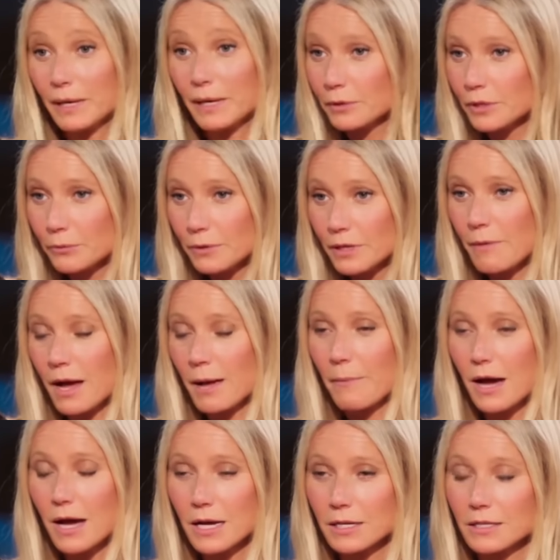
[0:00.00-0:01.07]

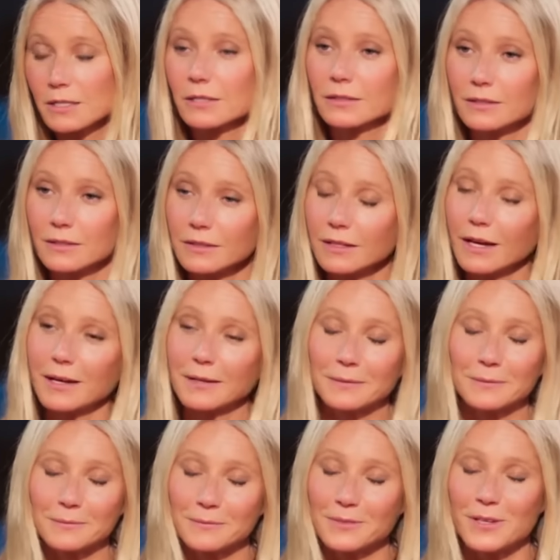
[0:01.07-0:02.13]
voluntarily given these
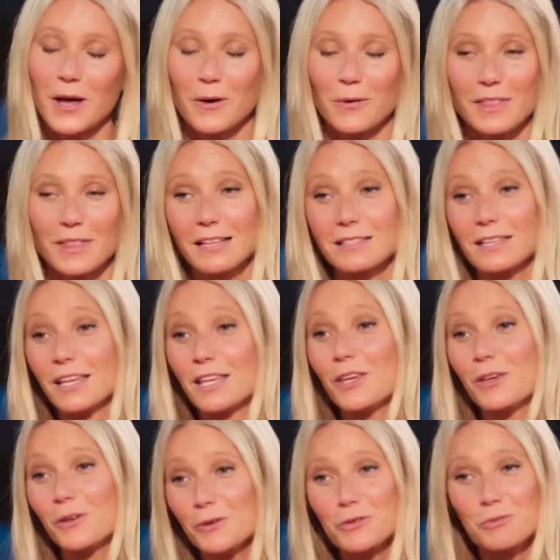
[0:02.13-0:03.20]
details in other
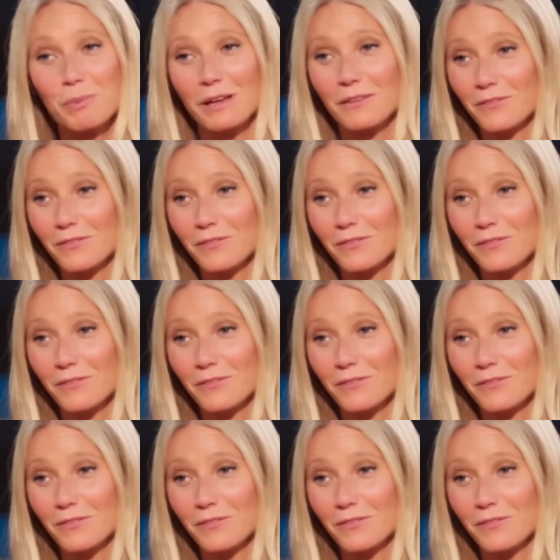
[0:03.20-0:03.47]
conversations,